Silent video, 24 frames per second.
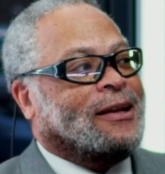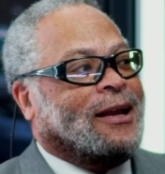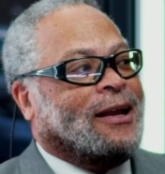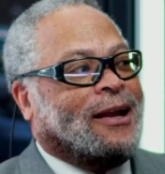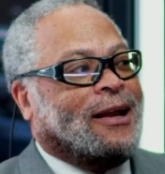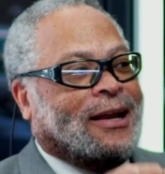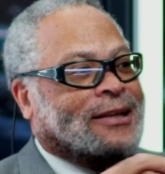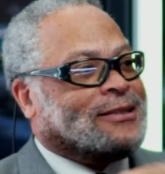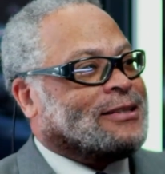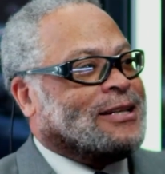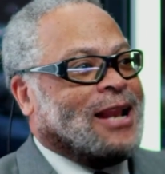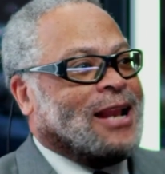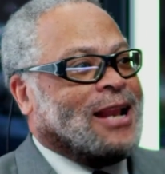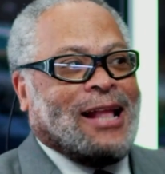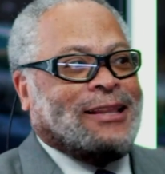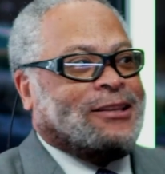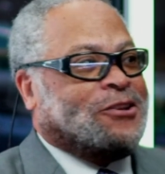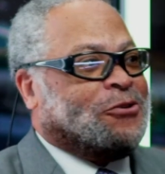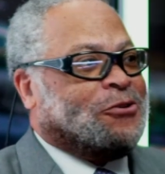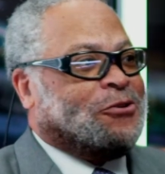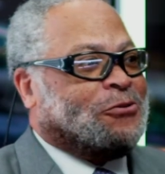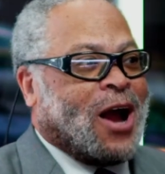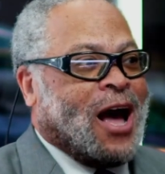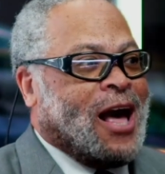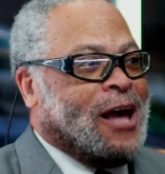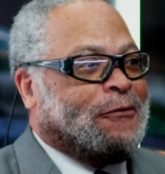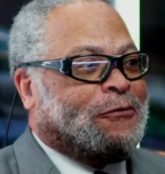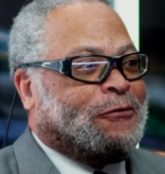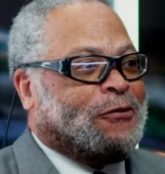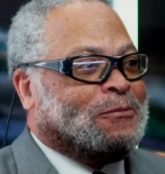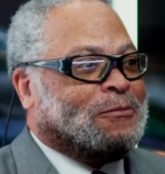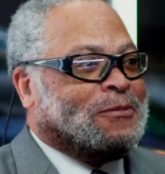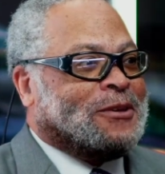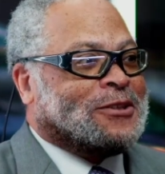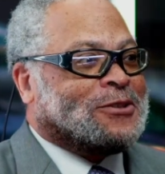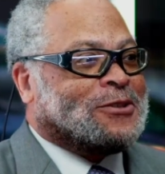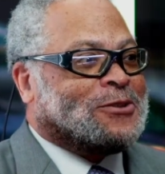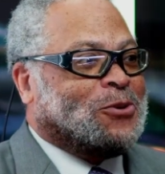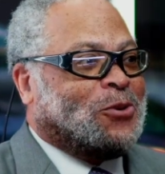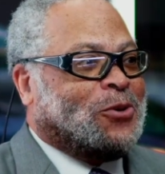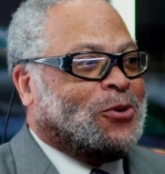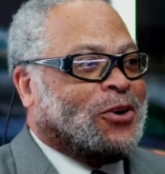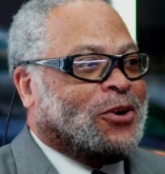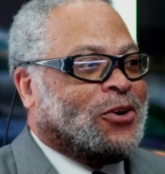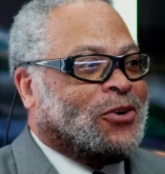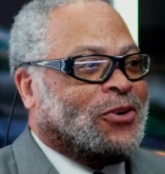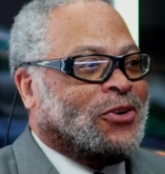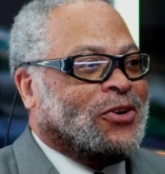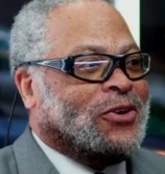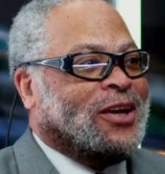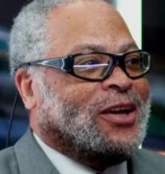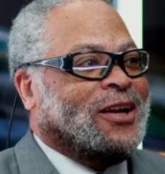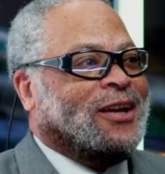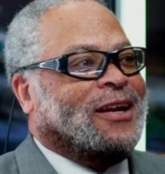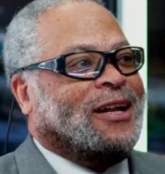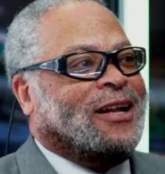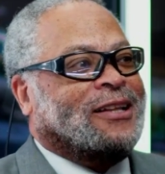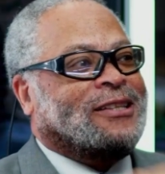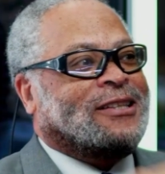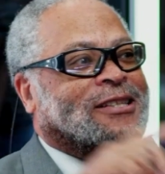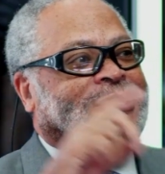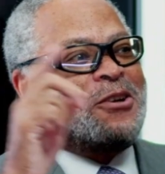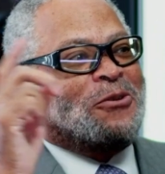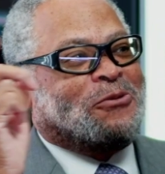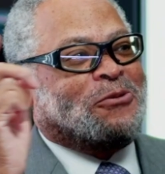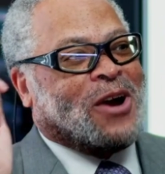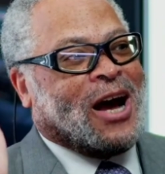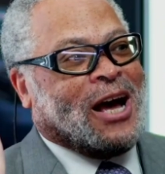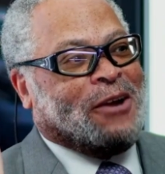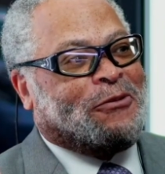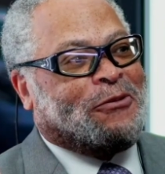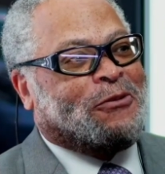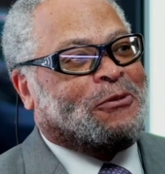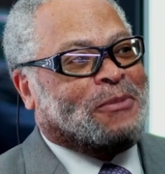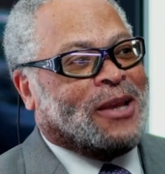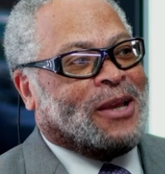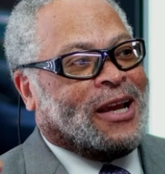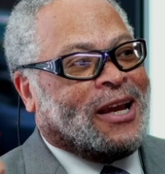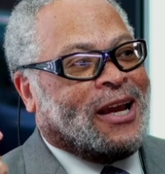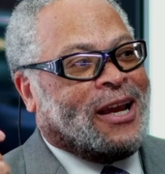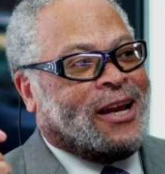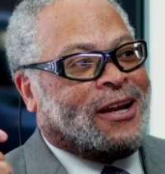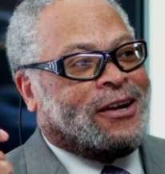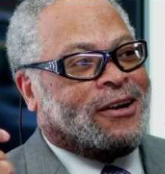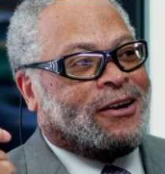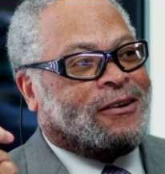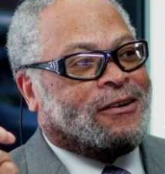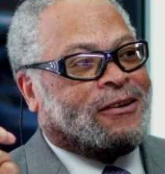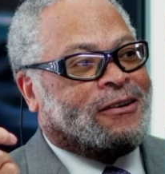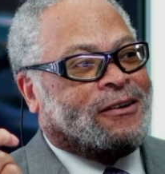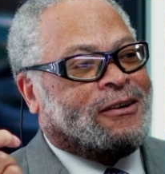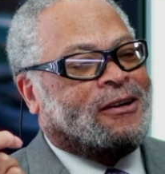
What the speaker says: is not derived from the soil, it's derived from the air,